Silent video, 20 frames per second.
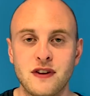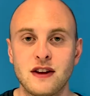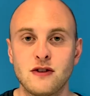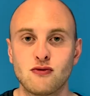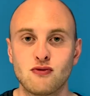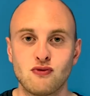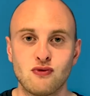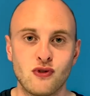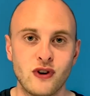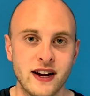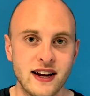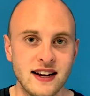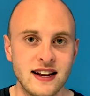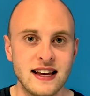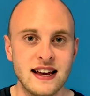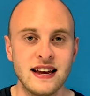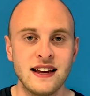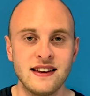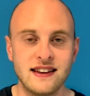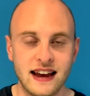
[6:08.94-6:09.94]
is
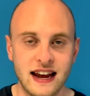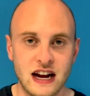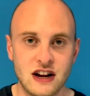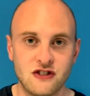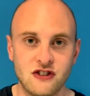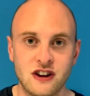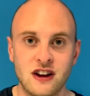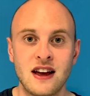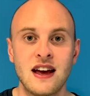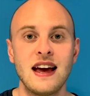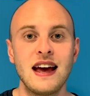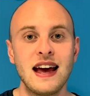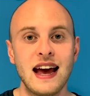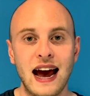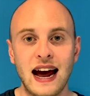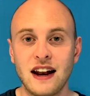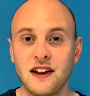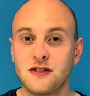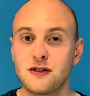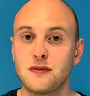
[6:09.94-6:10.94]
really engaging
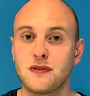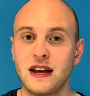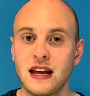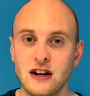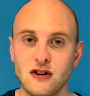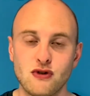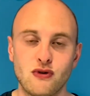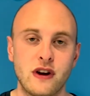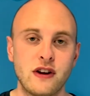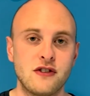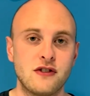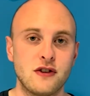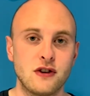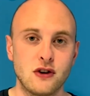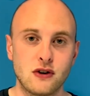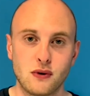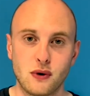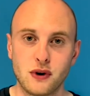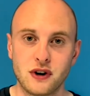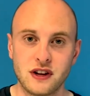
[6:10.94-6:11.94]
and it's of interest to
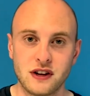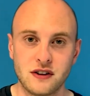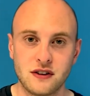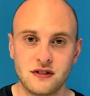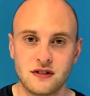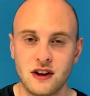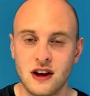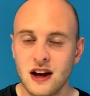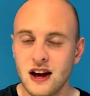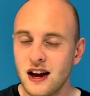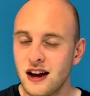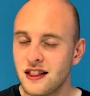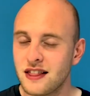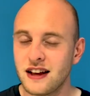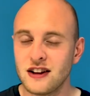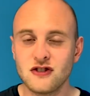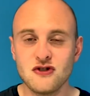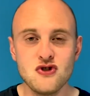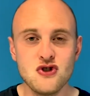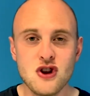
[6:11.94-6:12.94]
your audience.
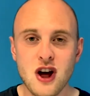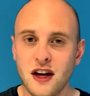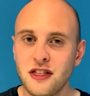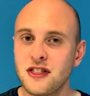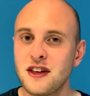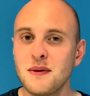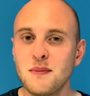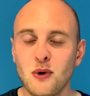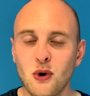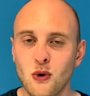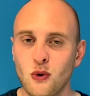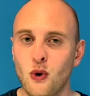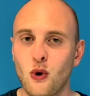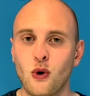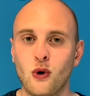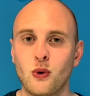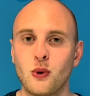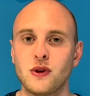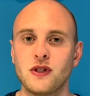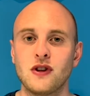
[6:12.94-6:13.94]
There's nothing more
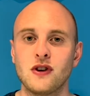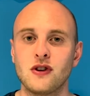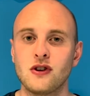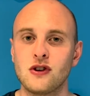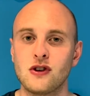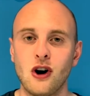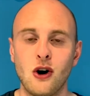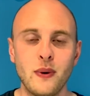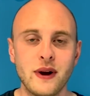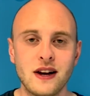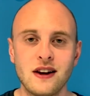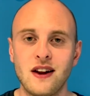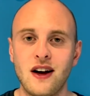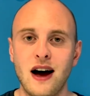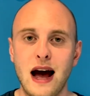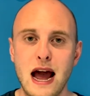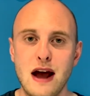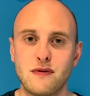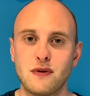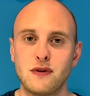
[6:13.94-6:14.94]
awkward than going live